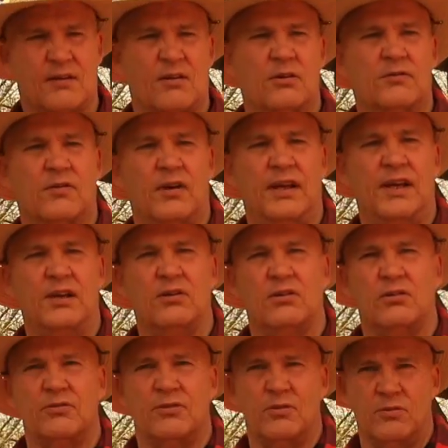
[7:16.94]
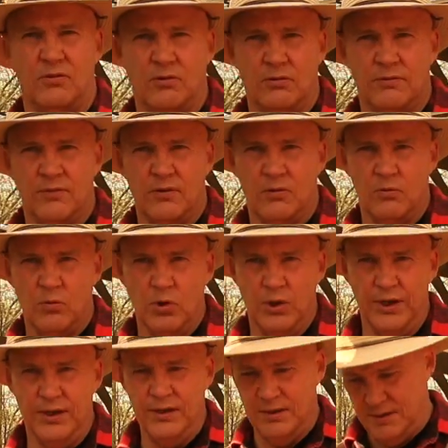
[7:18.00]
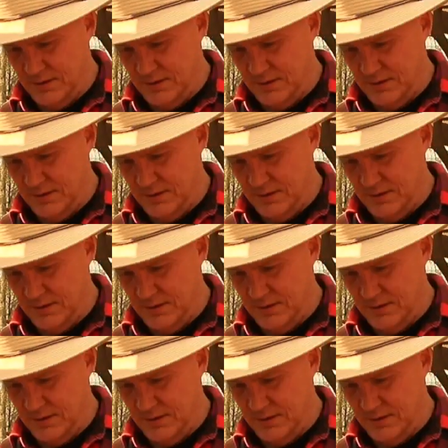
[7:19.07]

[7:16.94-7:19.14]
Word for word: overlaid over the wood,